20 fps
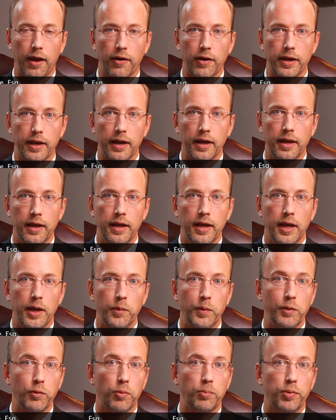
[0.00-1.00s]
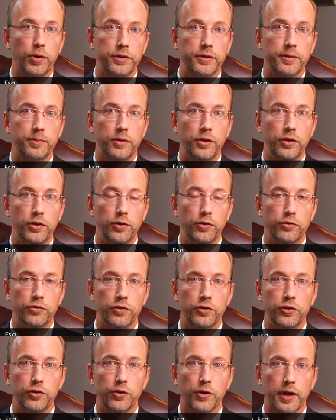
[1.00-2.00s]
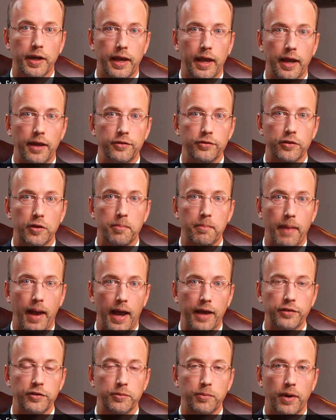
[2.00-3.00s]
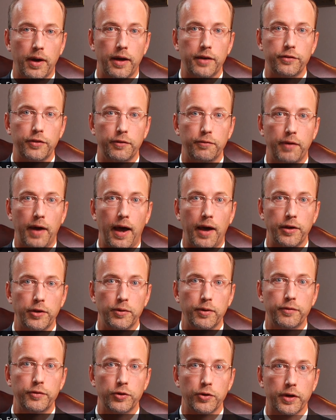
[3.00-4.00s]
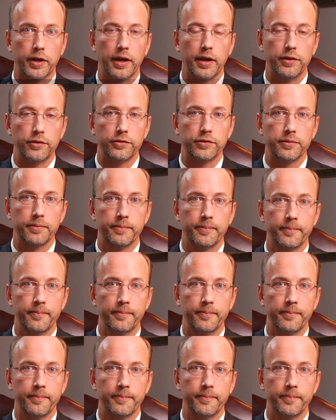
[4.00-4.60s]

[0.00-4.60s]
area, and we will put them to use in your case to maximize the value of your case.